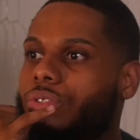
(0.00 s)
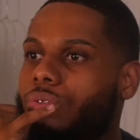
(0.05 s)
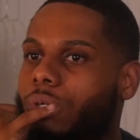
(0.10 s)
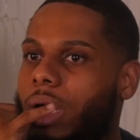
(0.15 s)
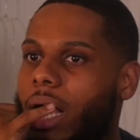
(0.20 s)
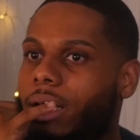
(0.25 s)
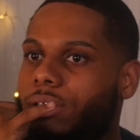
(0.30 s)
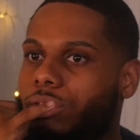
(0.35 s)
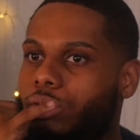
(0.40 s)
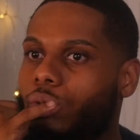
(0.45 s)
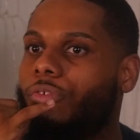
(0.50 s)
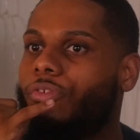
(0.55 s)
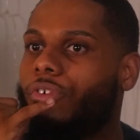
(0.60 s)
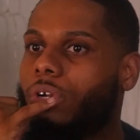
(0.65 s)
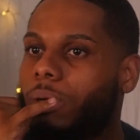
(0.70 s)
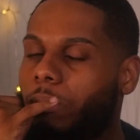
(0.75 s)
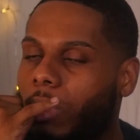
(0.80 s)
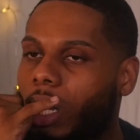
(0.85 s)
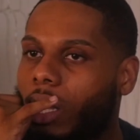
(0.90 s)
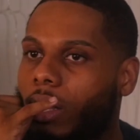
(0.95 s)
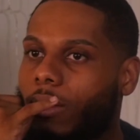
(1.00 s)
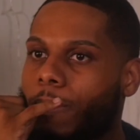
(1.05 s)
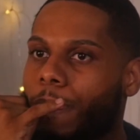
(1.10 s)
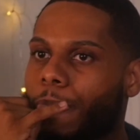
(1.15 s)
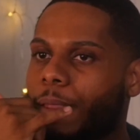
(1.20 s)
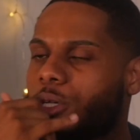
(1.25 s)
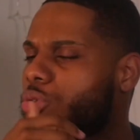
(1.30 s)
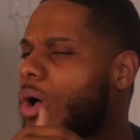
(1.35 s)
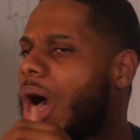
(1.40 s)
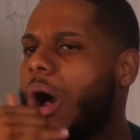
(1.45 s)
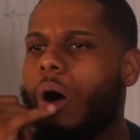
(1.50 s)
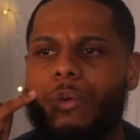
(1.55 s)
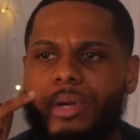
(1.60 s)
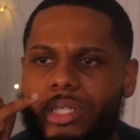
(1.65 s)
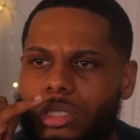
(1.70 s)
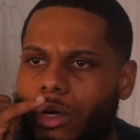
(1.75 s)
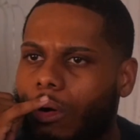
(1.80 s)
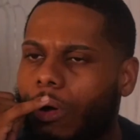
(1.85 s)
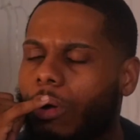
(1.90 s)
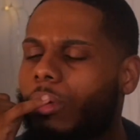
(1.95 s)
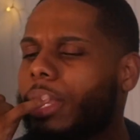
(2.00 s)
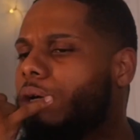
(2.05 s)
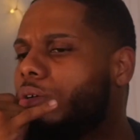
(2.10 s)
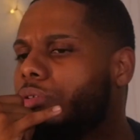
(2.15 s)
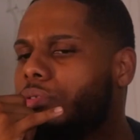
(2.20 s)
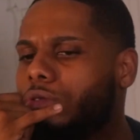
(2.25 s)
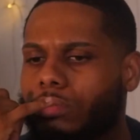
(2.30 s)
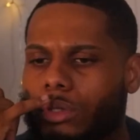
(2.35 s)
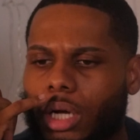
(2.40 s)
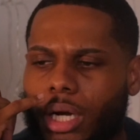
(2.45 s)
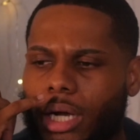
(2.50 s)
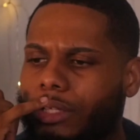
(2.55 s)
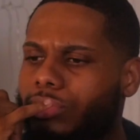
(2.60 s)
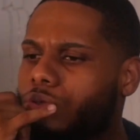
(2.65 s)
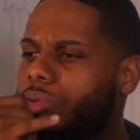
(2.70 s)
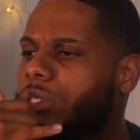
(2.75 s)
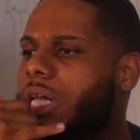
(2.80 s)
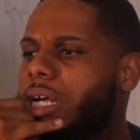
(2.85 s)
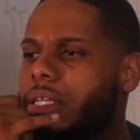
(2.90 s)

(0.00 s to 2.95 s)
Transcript: this is what you got due for the month. So I always go, okay, cool.